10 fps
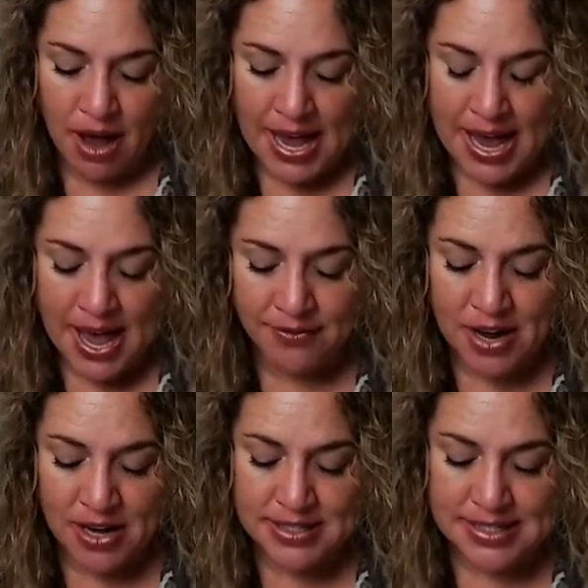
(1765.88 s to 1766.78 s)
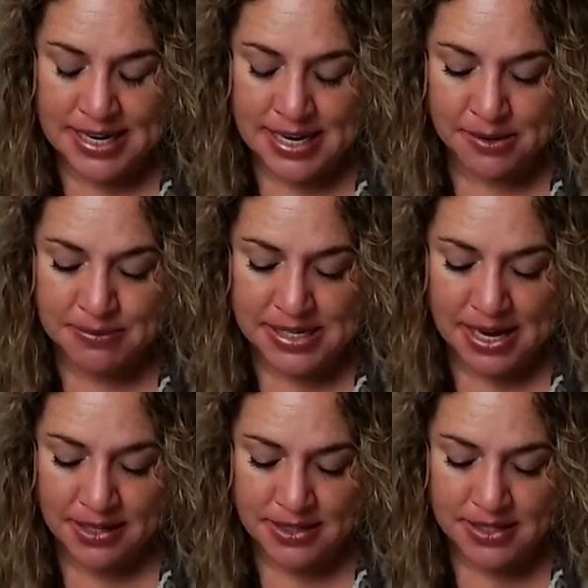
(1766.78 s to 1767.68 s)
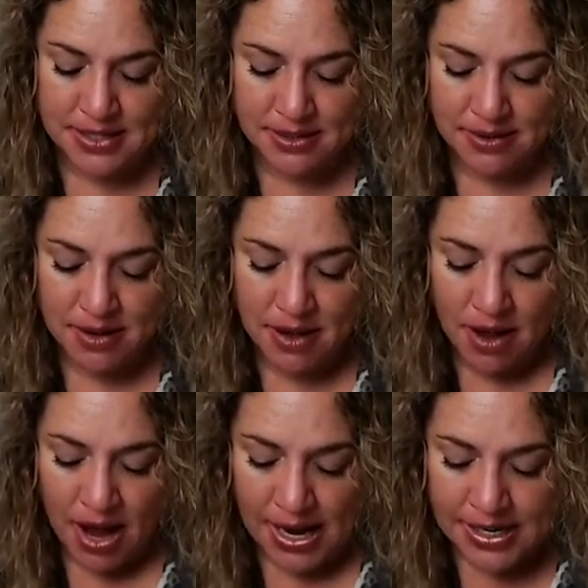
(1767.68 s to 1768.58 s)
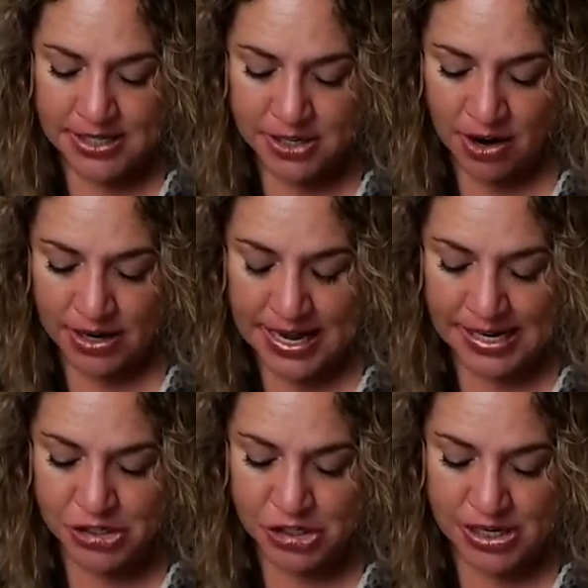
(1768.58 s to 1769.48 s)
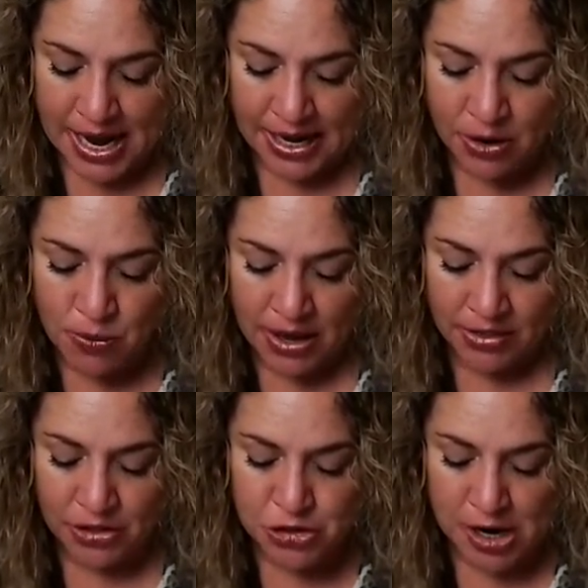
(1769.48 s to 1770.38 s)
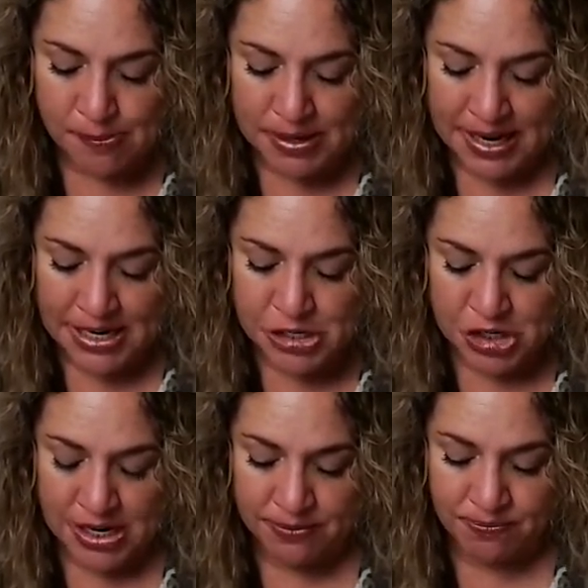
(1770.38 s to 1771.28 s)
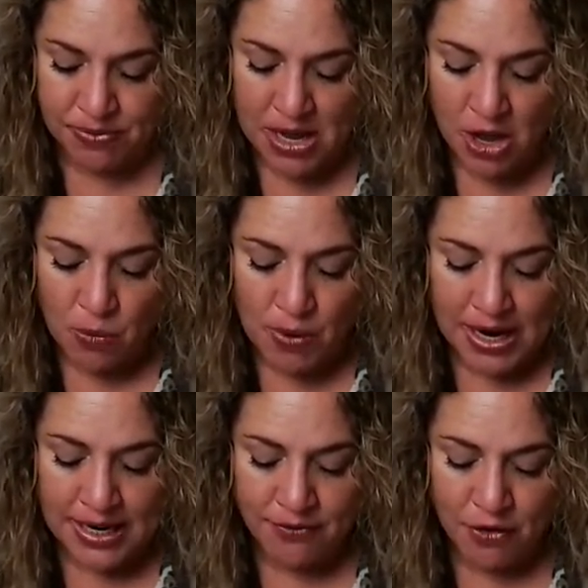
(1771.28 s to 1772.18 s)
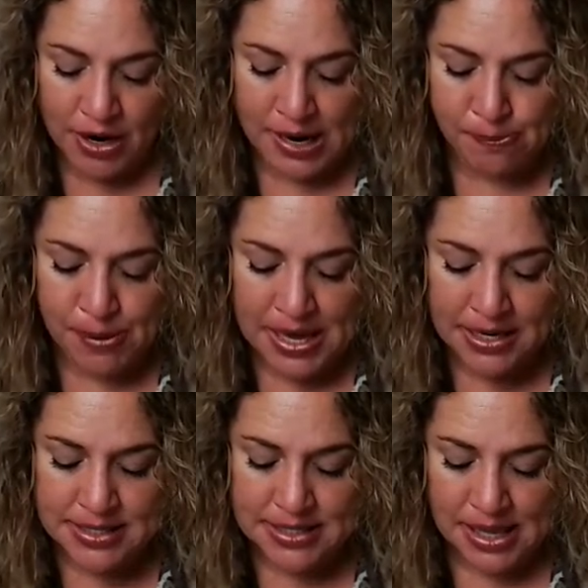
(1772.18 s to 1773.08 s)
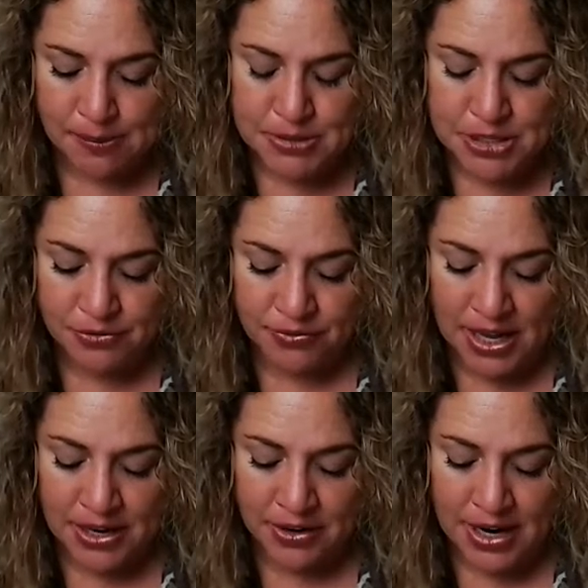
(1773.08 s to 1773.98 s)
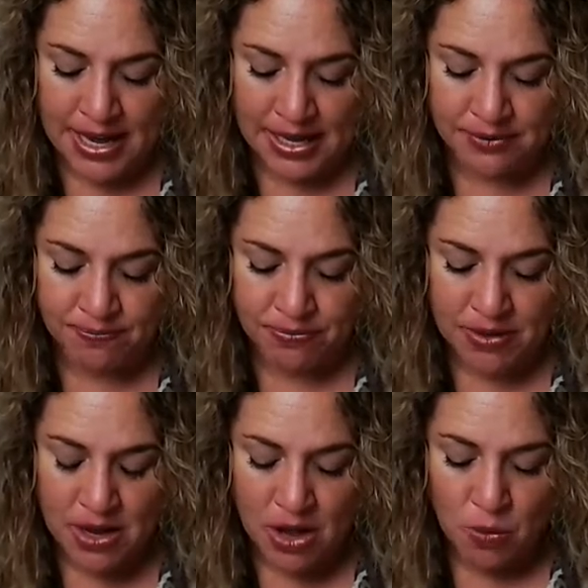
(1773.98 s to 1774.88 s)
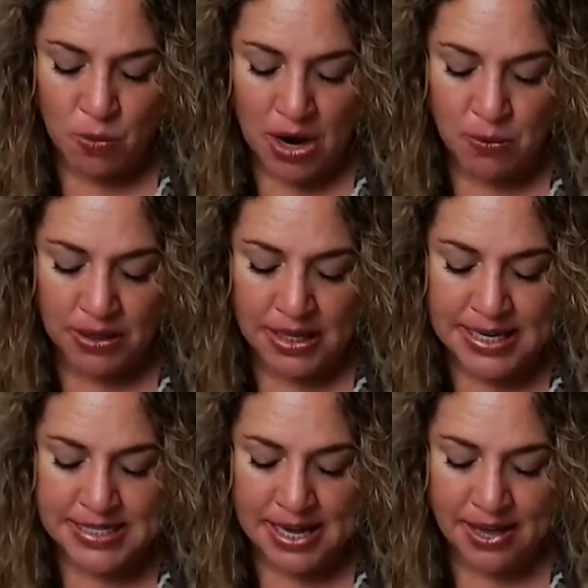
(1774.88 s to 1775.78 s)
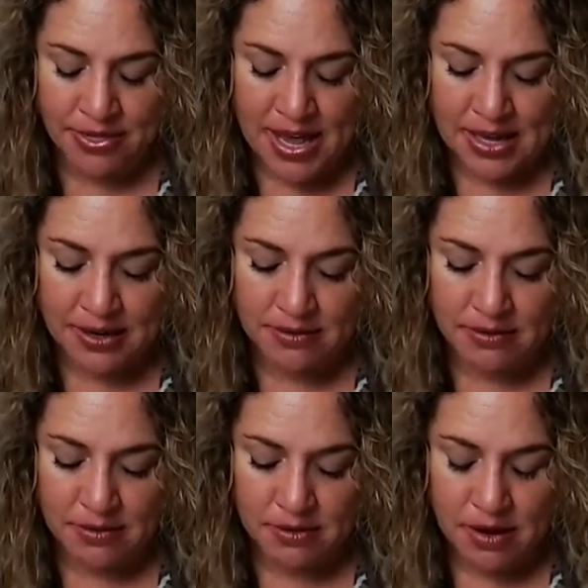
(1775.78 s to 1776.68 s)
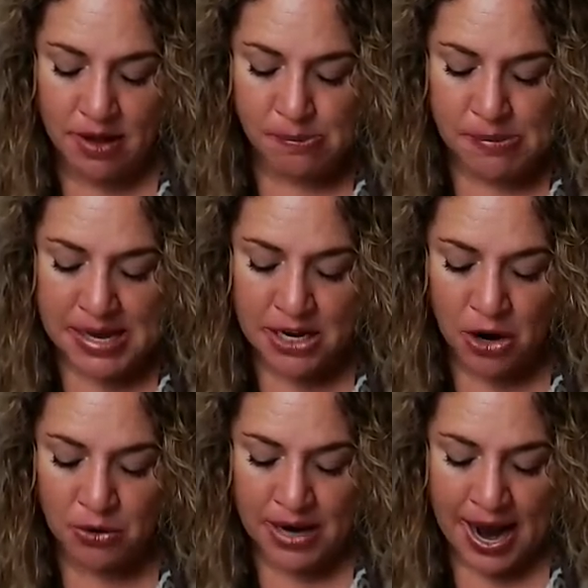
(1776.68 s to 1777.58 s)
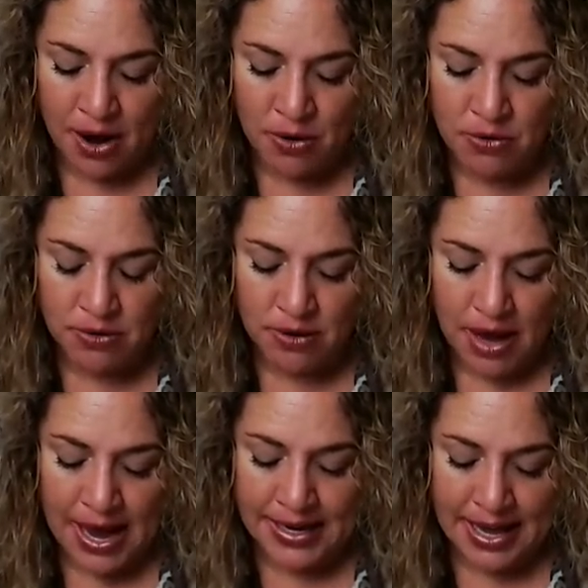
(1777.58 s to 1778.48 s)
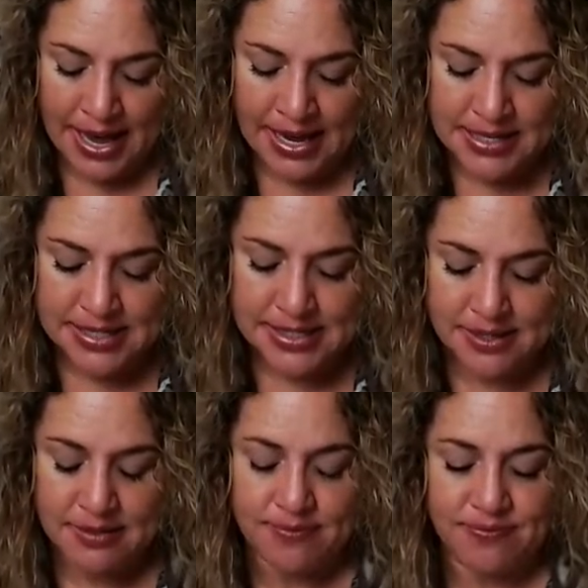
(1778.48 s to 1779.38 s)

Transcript: I have not seen him since. I start each day with trepidation, waiting for a pink slip to flutter in. What will I say then? Me go now, I guess.